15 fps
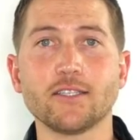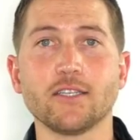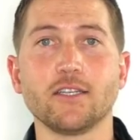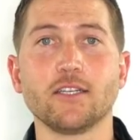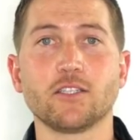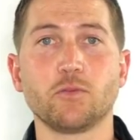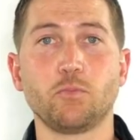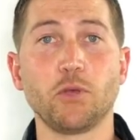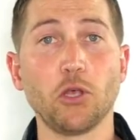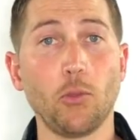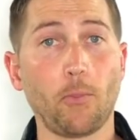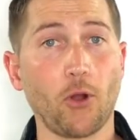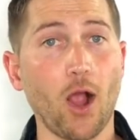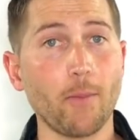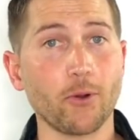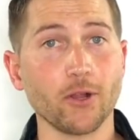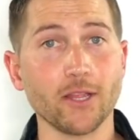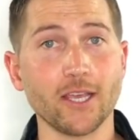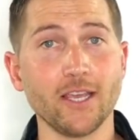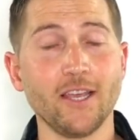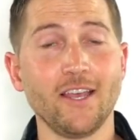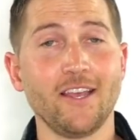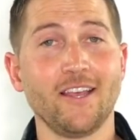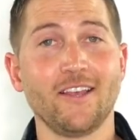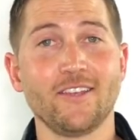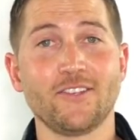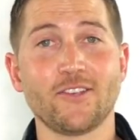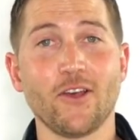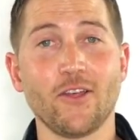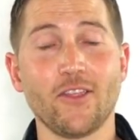and it's built properly.
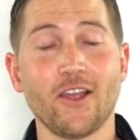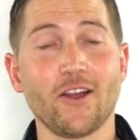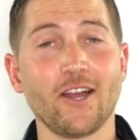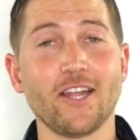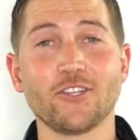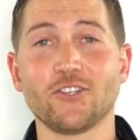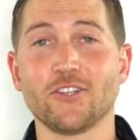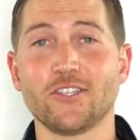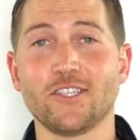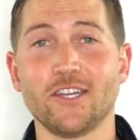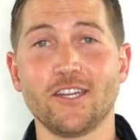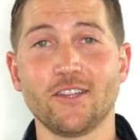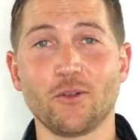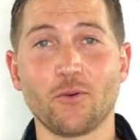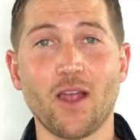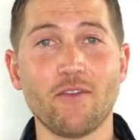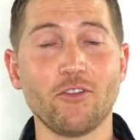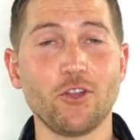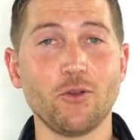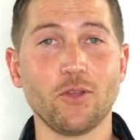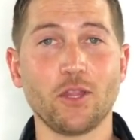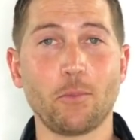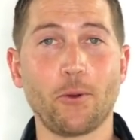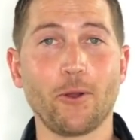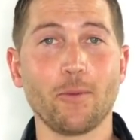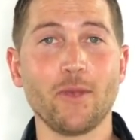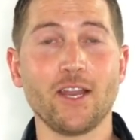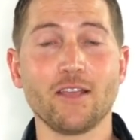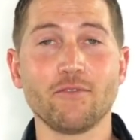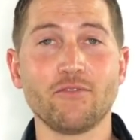So they're interested in the revenue and the
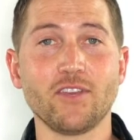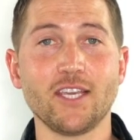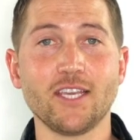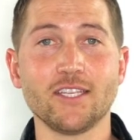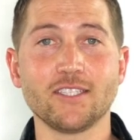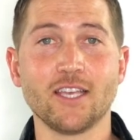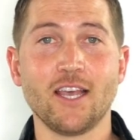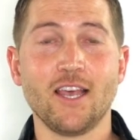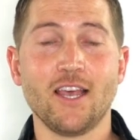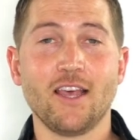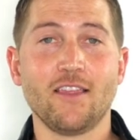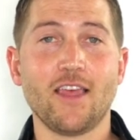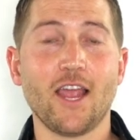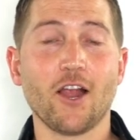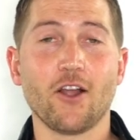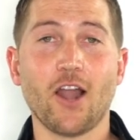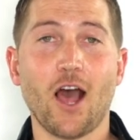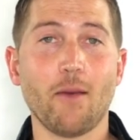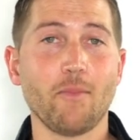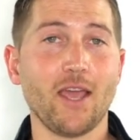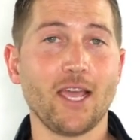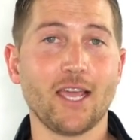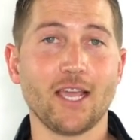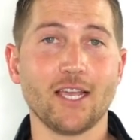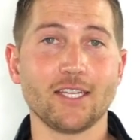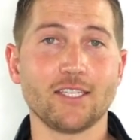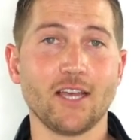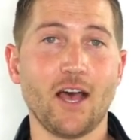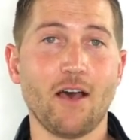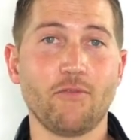permitting fees. They are not making
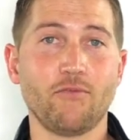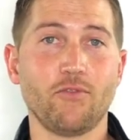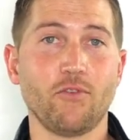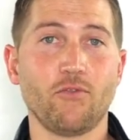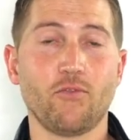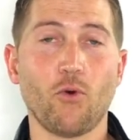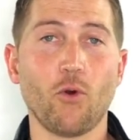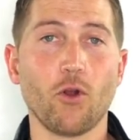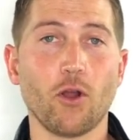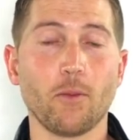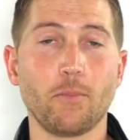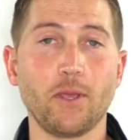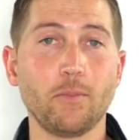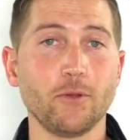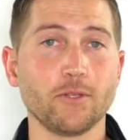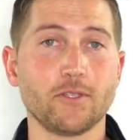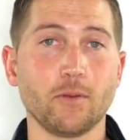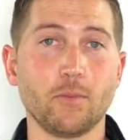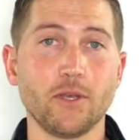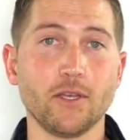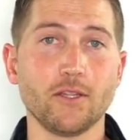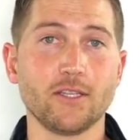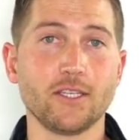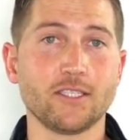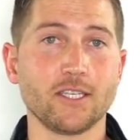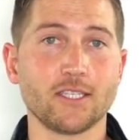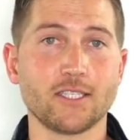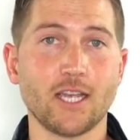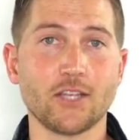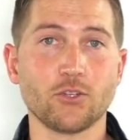it tough for people to build these
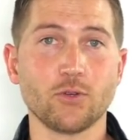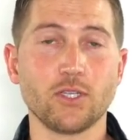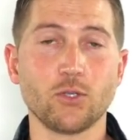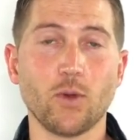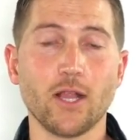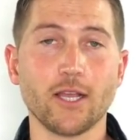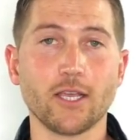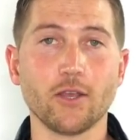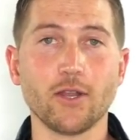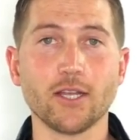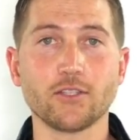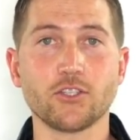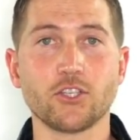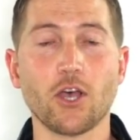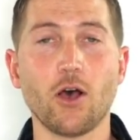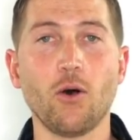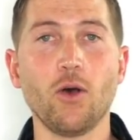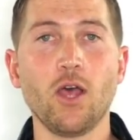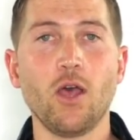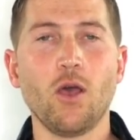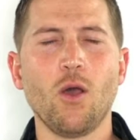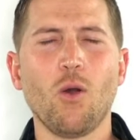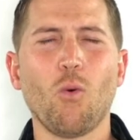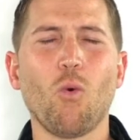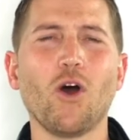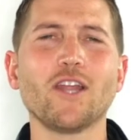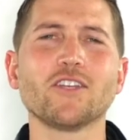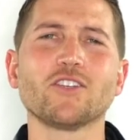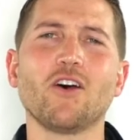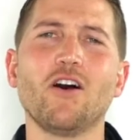accessory dwelling units. So
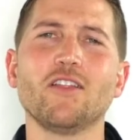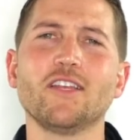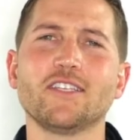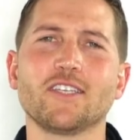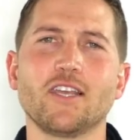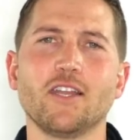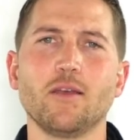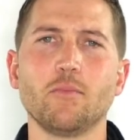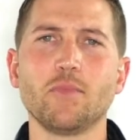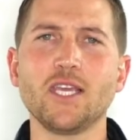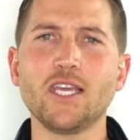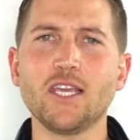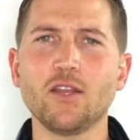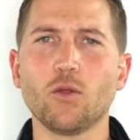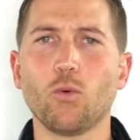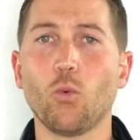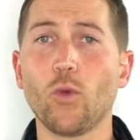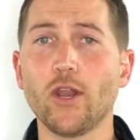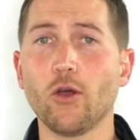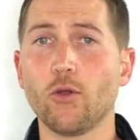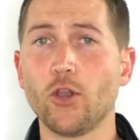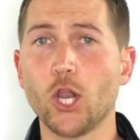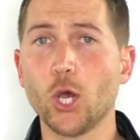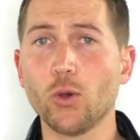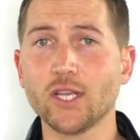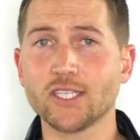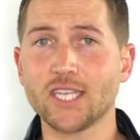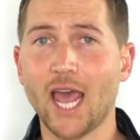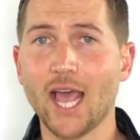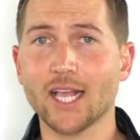what is all this gonna mean? We don't know
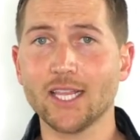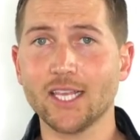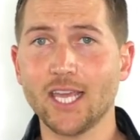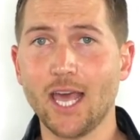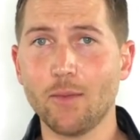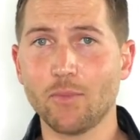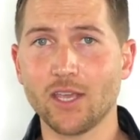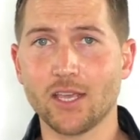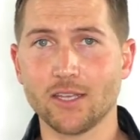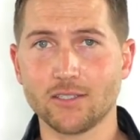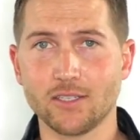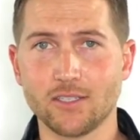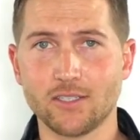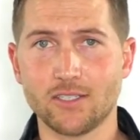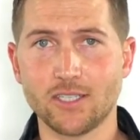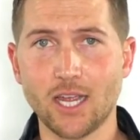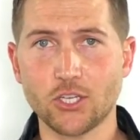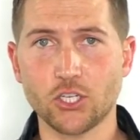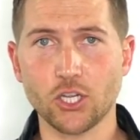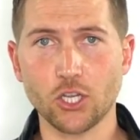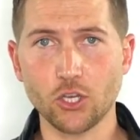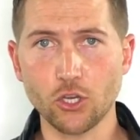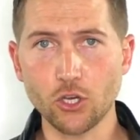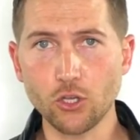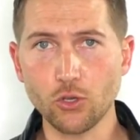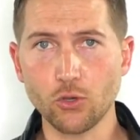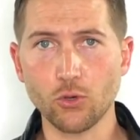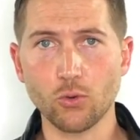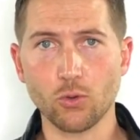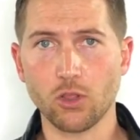exactly yet because it's such a
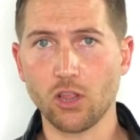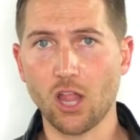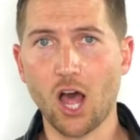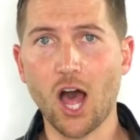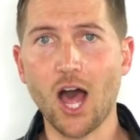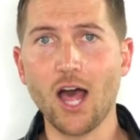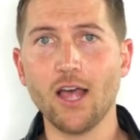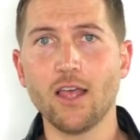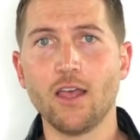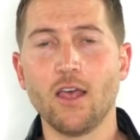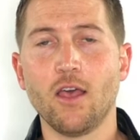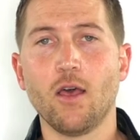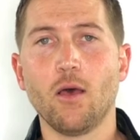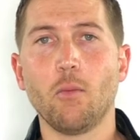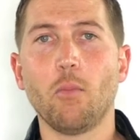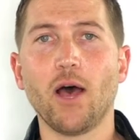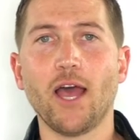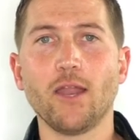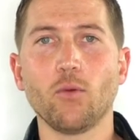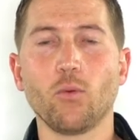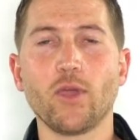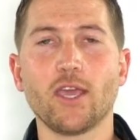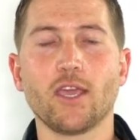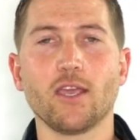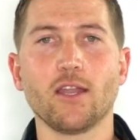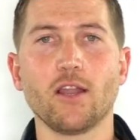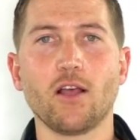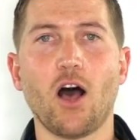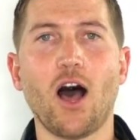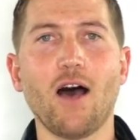new law, but we
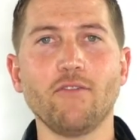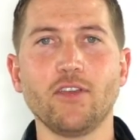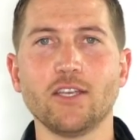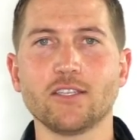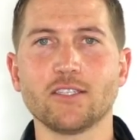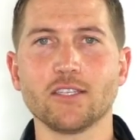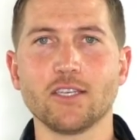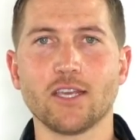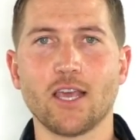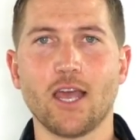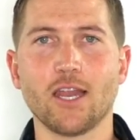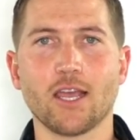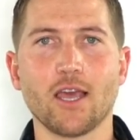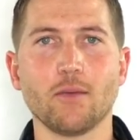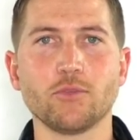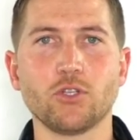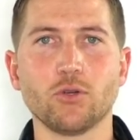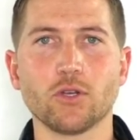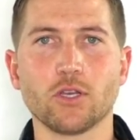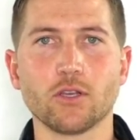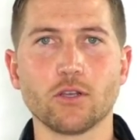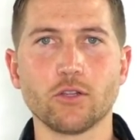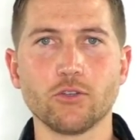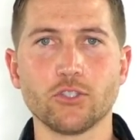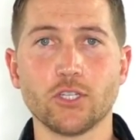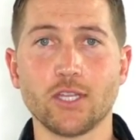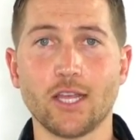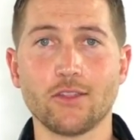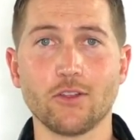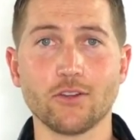can obviously kind of come to a conclusion
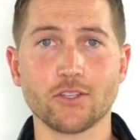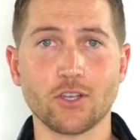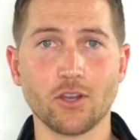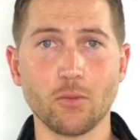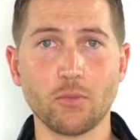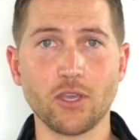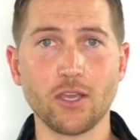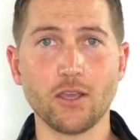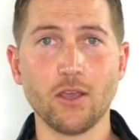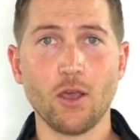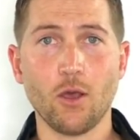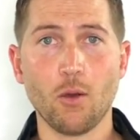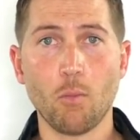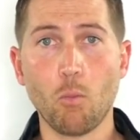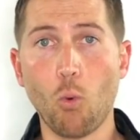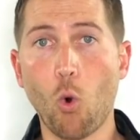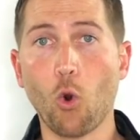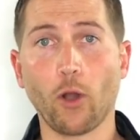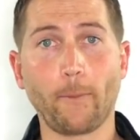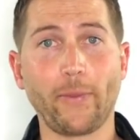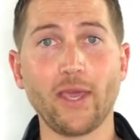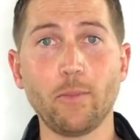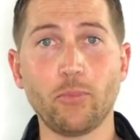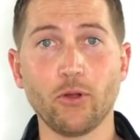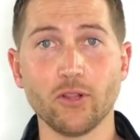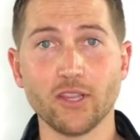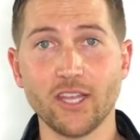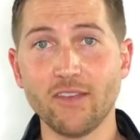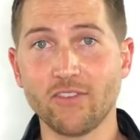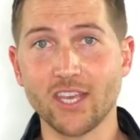that there's gonna be more people
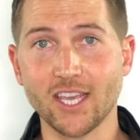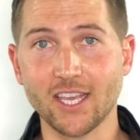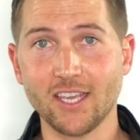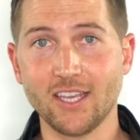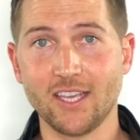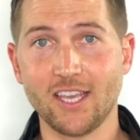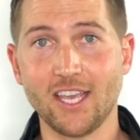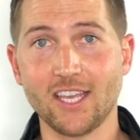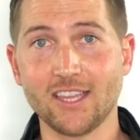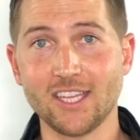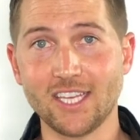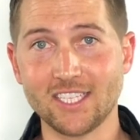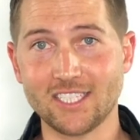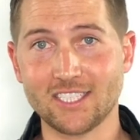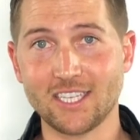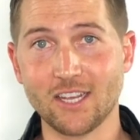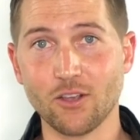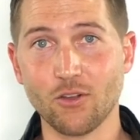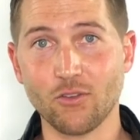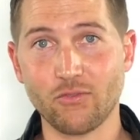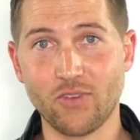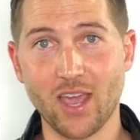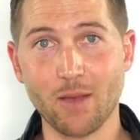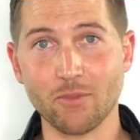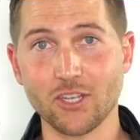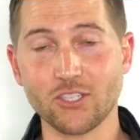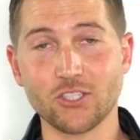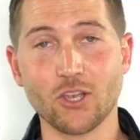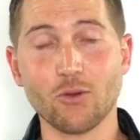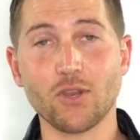living in these single
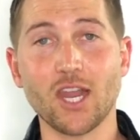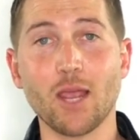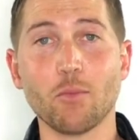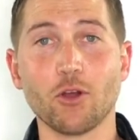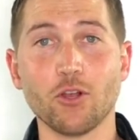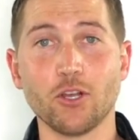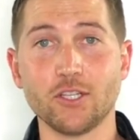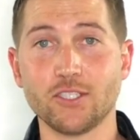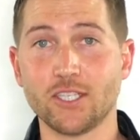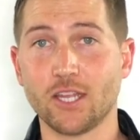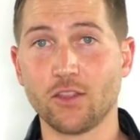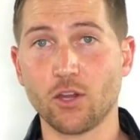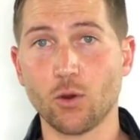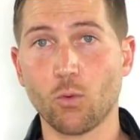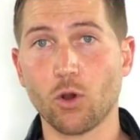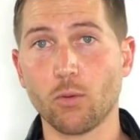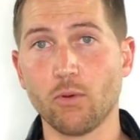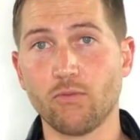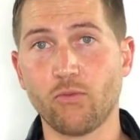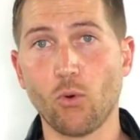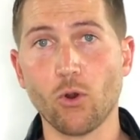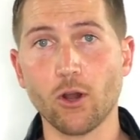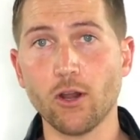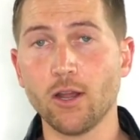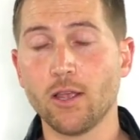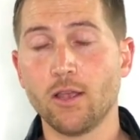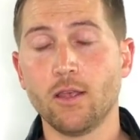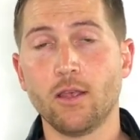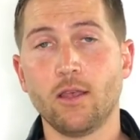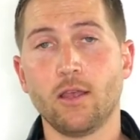family zone neighborhoods than there were before.
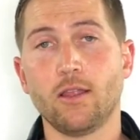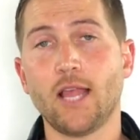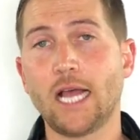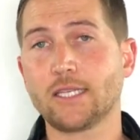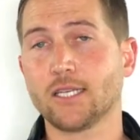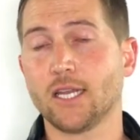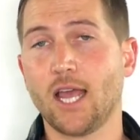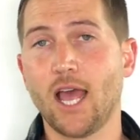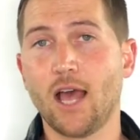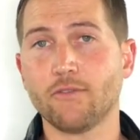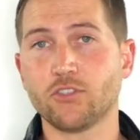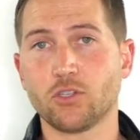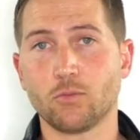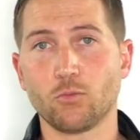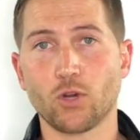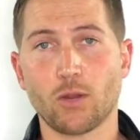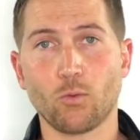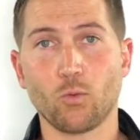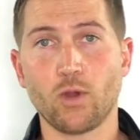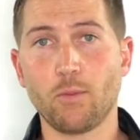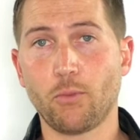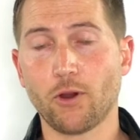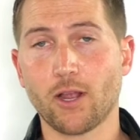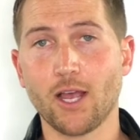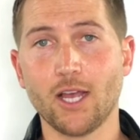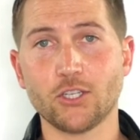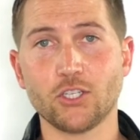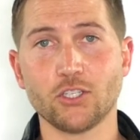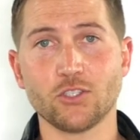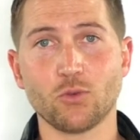And that's gonna have some
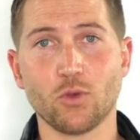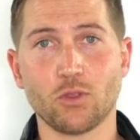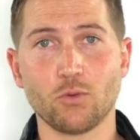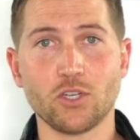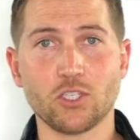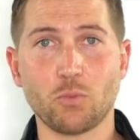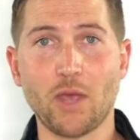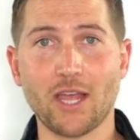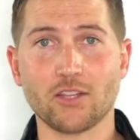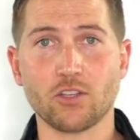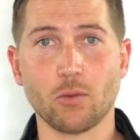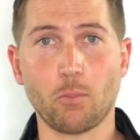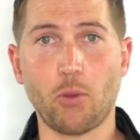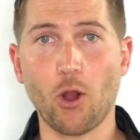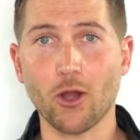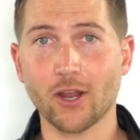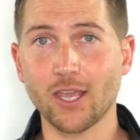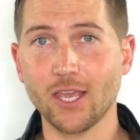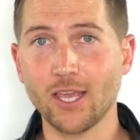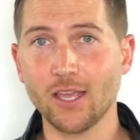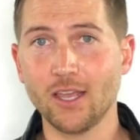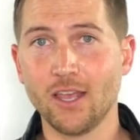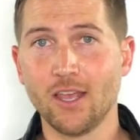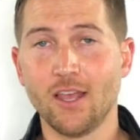repercussions with respect to parking.